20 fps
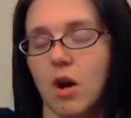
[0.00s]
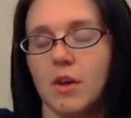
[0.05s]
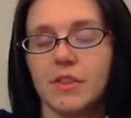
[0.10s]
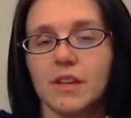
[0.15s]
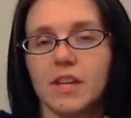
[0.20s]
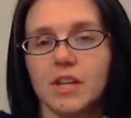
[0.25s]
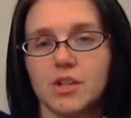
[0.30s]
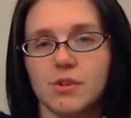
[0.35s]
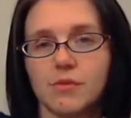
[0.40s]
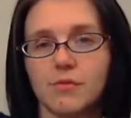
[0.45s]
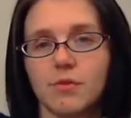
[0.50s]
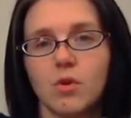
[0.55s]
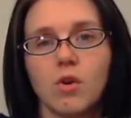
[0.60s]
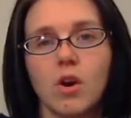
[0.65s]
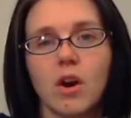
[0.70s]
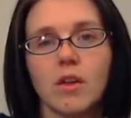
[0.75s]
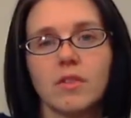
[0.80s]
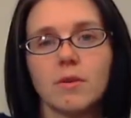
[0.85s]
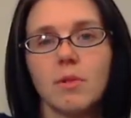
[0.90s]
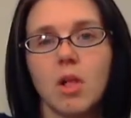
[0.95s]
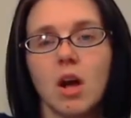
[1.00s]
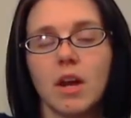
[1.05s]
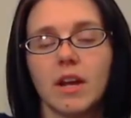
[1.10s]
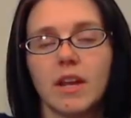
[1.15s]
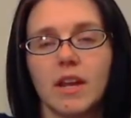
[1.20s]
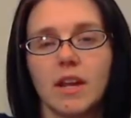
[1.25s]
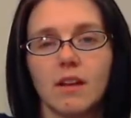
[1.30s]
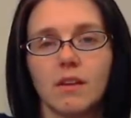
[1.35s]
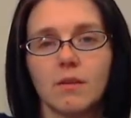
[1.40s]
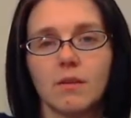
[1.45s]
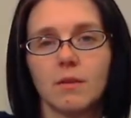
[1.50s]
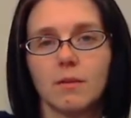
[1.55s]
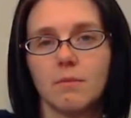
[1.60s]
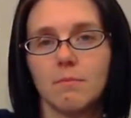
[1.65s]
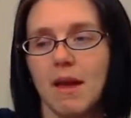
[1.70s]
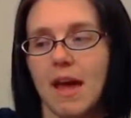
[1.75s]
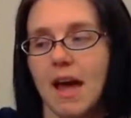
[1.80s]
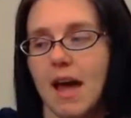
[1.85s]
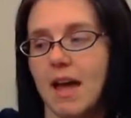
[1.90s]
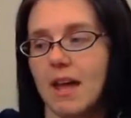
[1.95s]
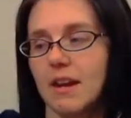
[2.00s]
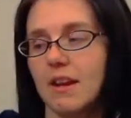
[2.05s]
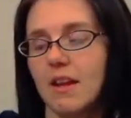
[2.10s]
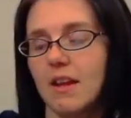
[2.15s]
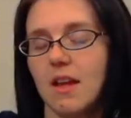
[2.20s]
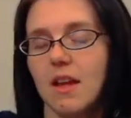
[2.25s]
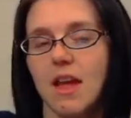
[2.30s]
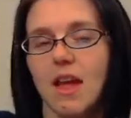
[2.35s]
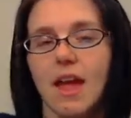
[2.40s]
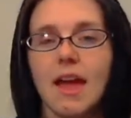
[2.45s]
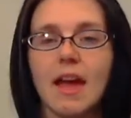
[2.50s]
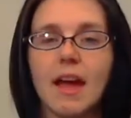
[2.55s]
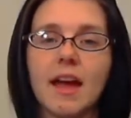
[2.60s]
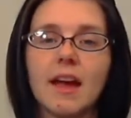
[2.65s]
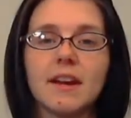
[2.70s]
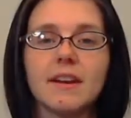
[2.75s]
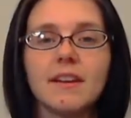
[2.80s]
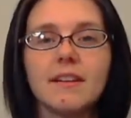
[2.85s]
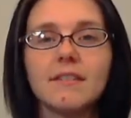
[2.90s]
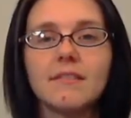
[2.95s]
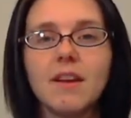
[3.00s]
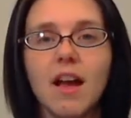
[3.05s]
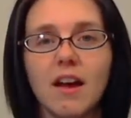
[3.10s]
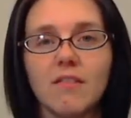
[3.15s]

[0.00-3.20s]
on the kitchen floor on the blocking mat, and